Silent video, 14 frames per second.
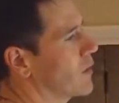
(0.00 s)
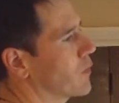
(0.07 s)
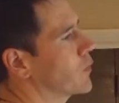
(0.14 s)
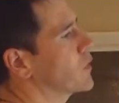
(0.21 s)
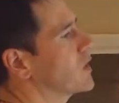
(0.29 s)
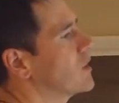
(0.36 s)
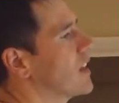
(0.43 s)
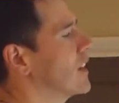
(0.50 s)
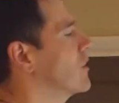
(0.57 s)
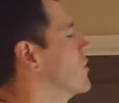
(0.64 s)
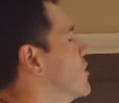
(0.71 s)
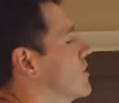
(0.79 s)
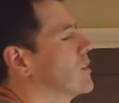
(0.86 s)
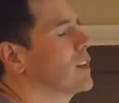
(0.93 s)
through the day you're
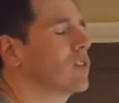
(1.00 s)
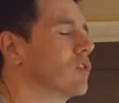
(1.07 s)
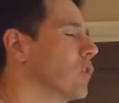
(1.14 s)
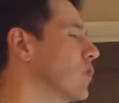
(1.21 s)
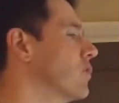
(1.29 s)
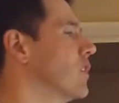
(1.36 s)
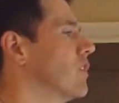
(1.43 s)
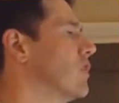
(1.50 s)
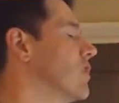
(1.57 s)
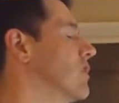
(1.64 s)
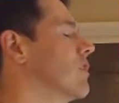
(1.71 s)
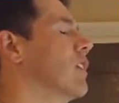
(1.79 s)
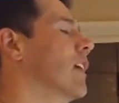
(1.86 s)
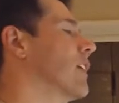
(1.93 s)
just exhausted. You're
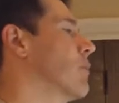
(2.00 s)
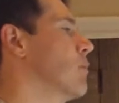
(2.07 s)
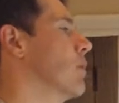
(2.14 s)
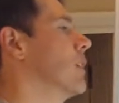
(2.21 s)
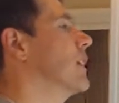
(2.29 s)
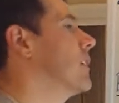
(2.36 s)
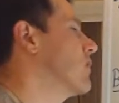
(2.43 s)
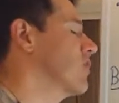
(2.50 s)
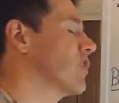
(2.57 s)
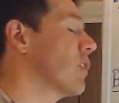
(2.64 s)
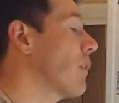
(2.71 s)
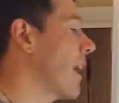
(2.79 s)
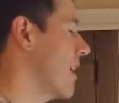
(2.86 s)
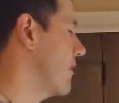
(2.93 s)
just like completely, just
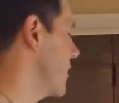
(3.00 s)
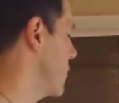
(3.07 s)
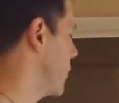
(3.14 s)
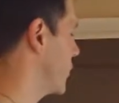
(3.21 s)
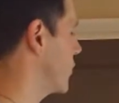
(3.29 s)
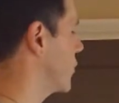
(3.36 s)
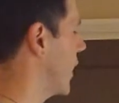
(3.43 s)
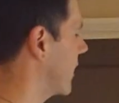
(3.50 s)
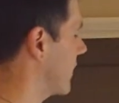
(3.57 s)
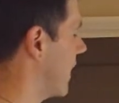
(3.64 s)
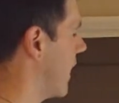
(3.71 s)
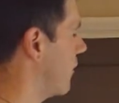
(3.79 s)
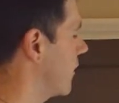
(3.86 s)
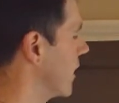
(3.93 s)
don't have any more strength
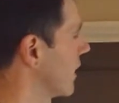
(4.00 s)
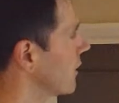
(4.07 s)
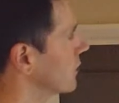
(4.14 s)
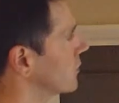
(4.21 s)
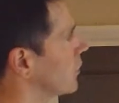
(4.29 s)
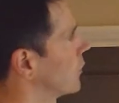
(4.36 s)
left. So